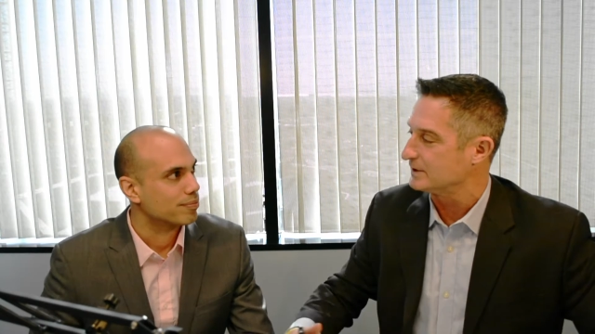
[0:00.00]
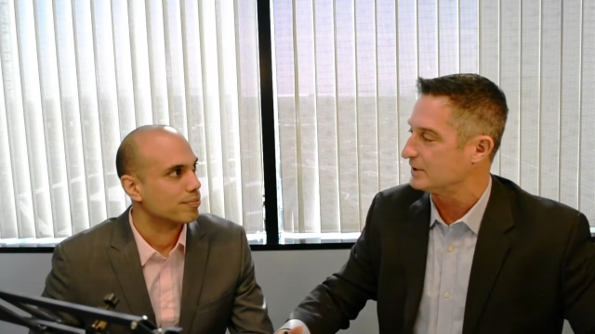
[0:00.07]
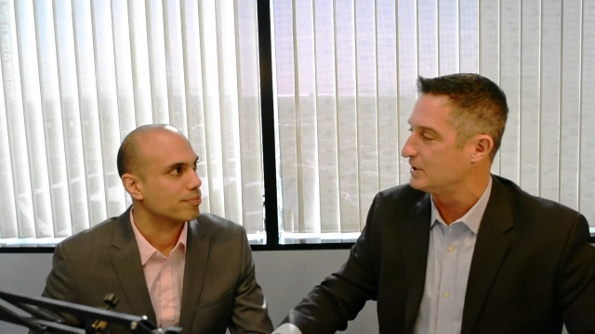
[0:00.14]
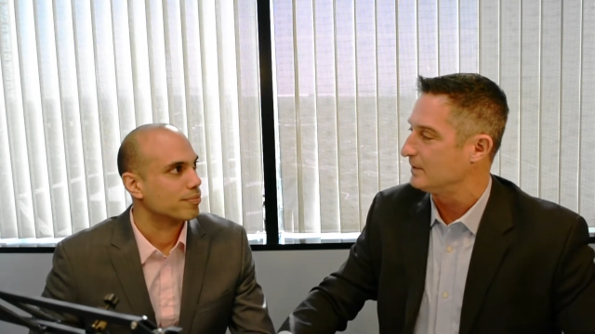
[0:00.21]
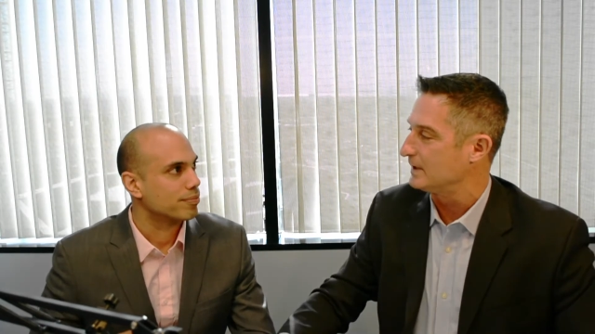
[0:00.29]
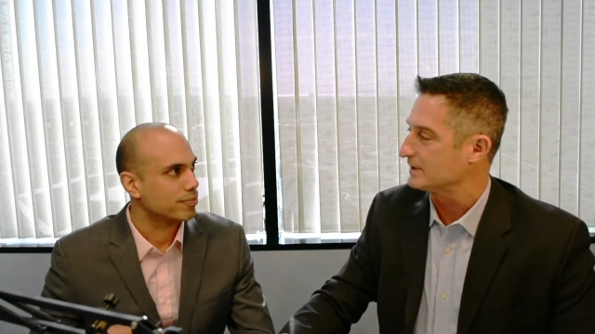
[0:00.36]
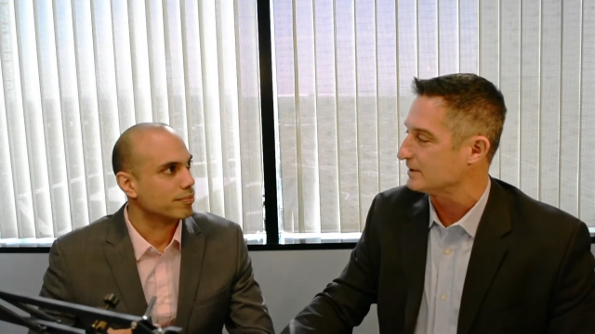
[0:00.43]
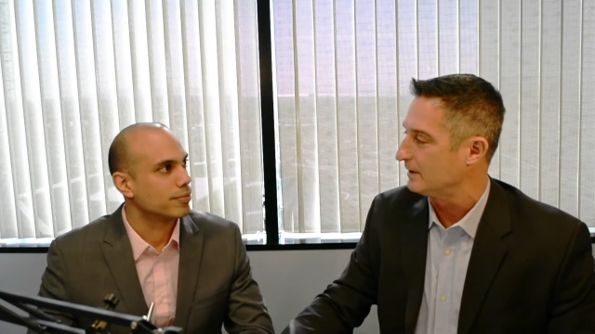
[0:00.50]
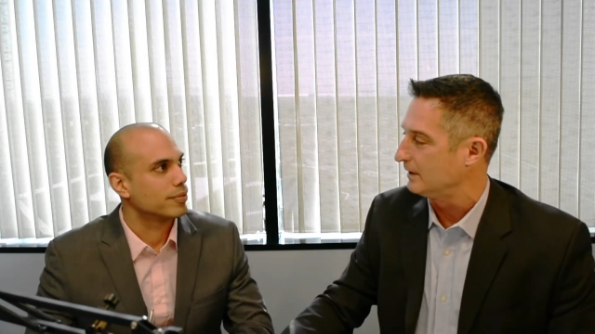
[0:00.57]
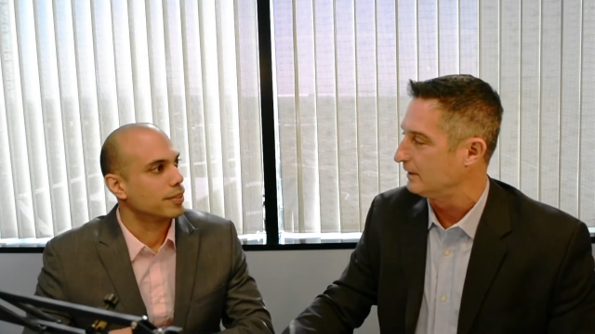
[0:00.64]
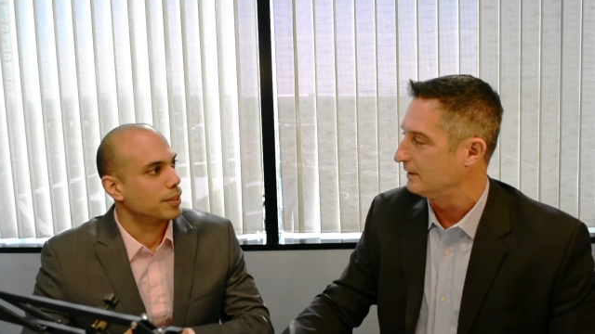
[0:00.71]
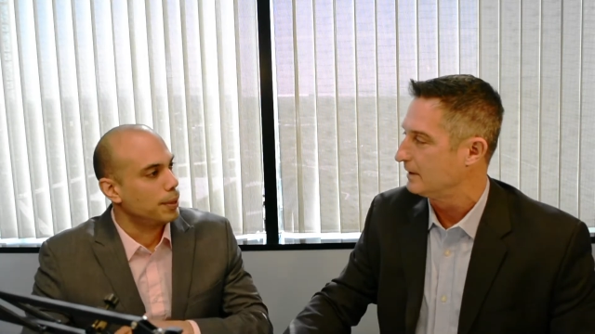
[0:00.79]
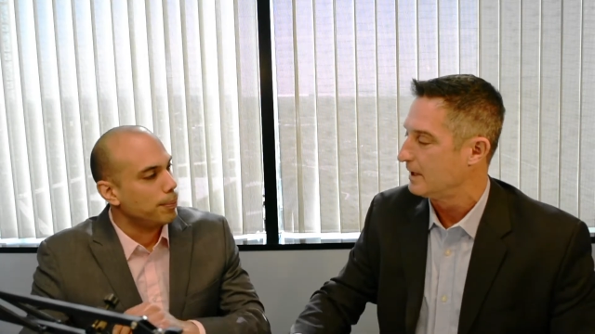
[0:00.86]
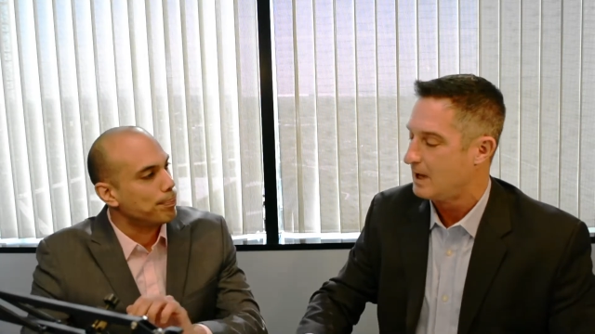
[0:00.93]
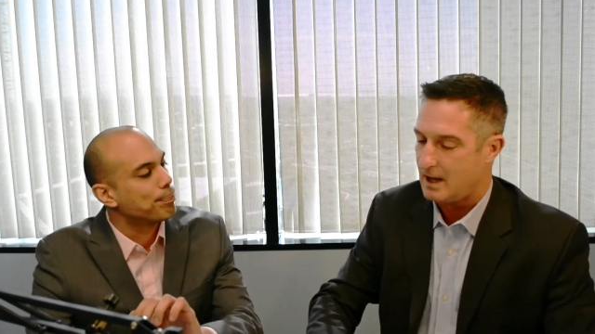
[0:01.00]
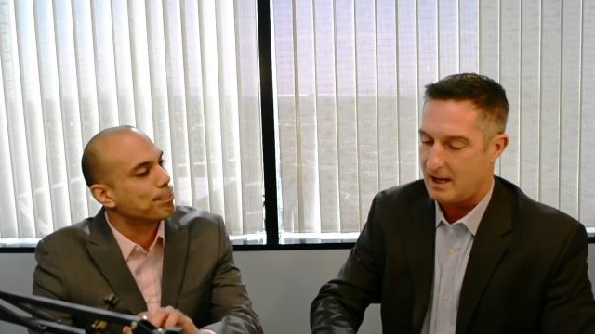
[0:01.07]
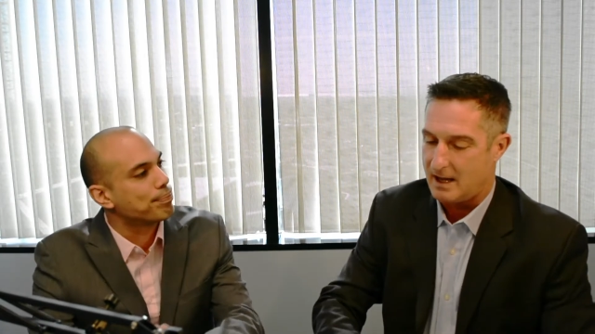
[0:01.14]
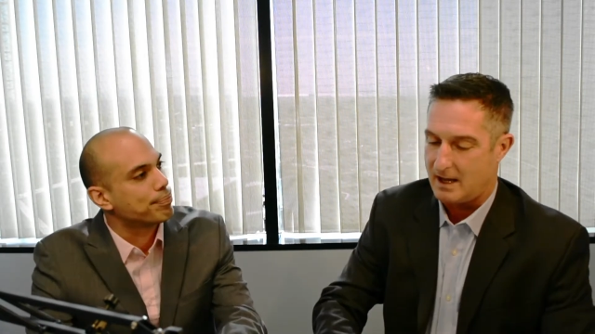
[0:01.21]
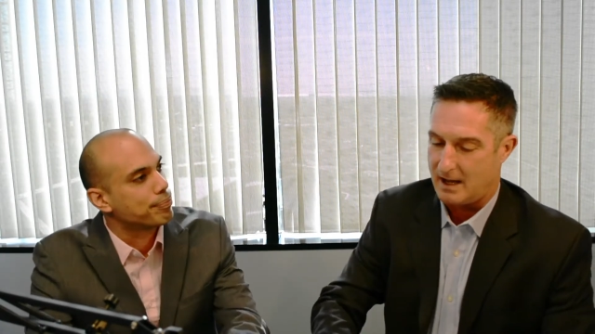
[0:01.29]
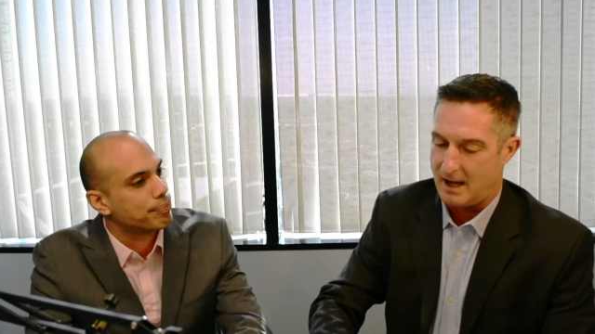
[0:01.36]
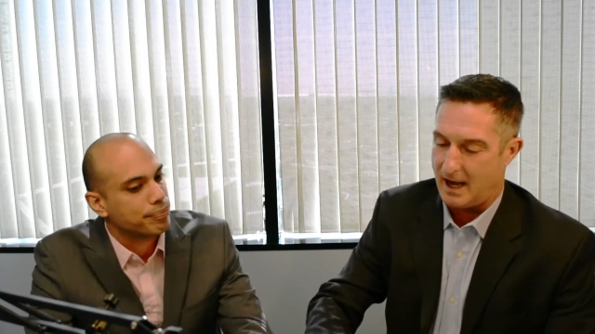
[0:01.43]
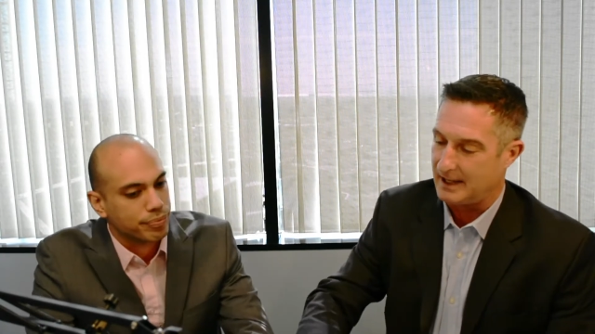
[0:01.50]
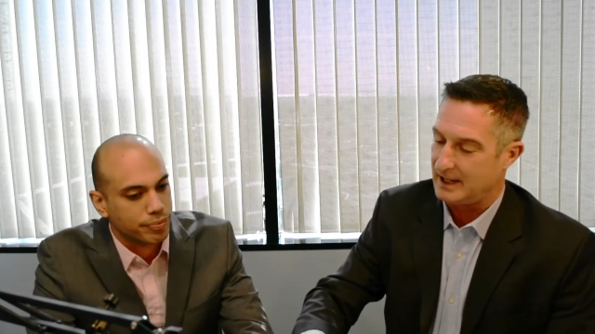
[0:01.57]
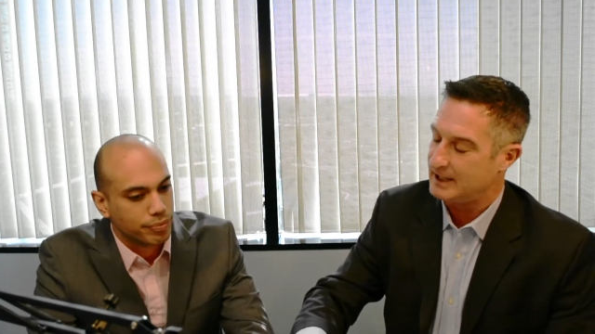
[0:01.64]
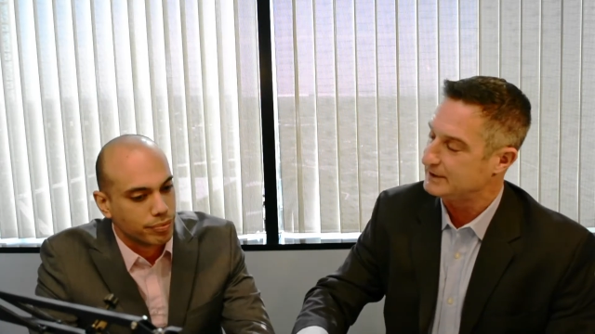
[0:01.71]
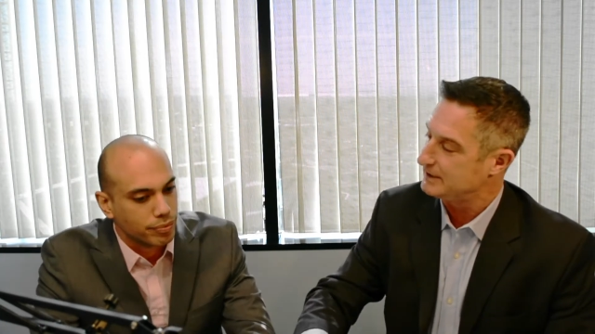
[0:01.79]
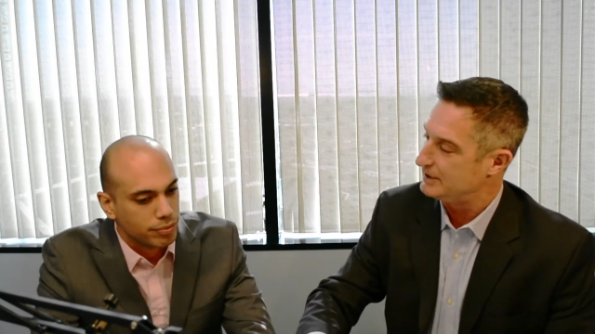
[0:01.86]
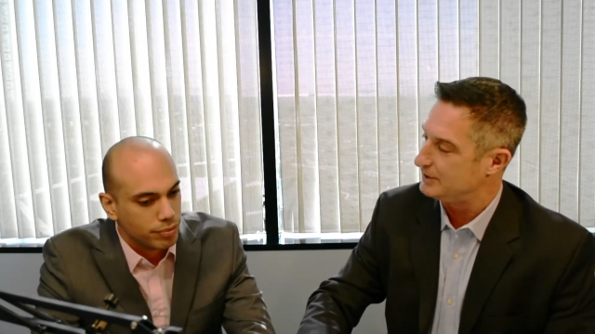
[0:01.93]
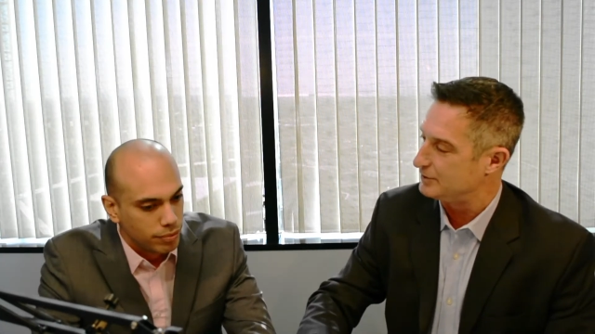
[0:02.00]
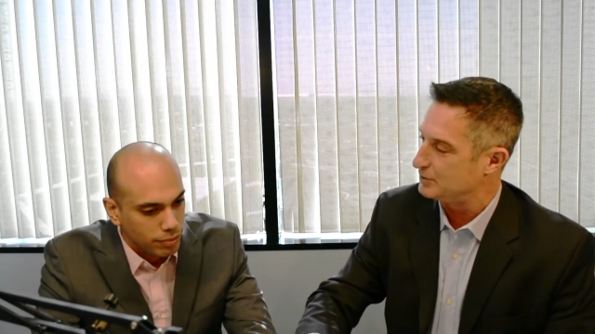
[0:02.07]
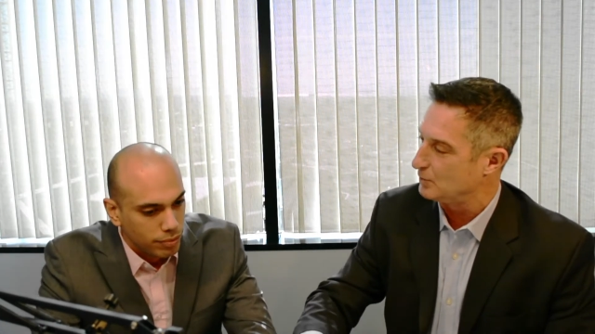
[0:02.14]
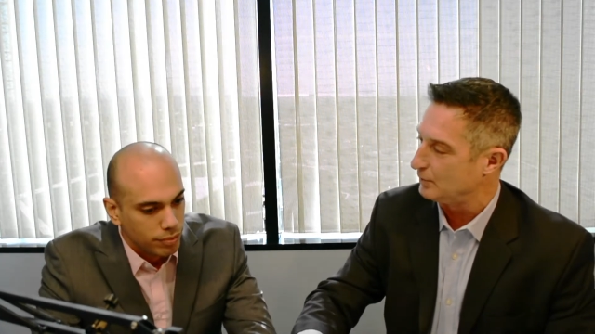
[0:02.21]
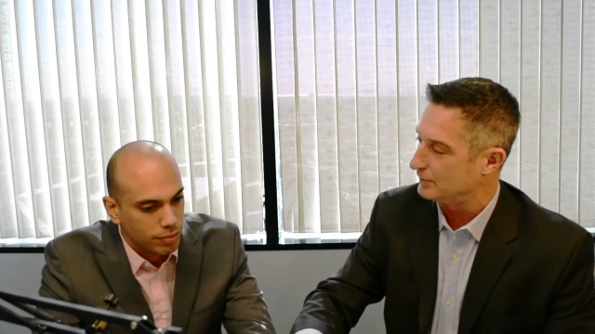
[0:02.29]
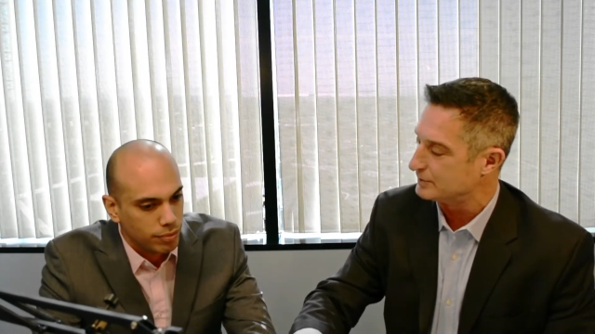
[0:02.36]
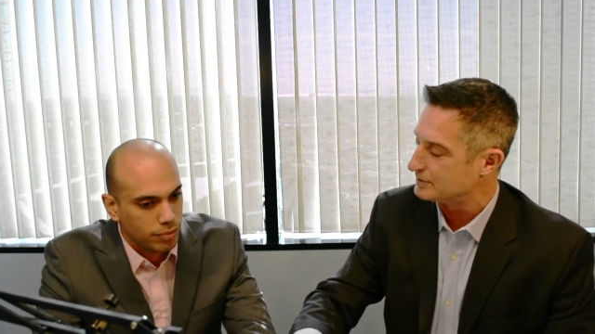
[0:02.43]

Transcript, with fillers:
Speaker 1: in QSR. Yep. I'd like to hear your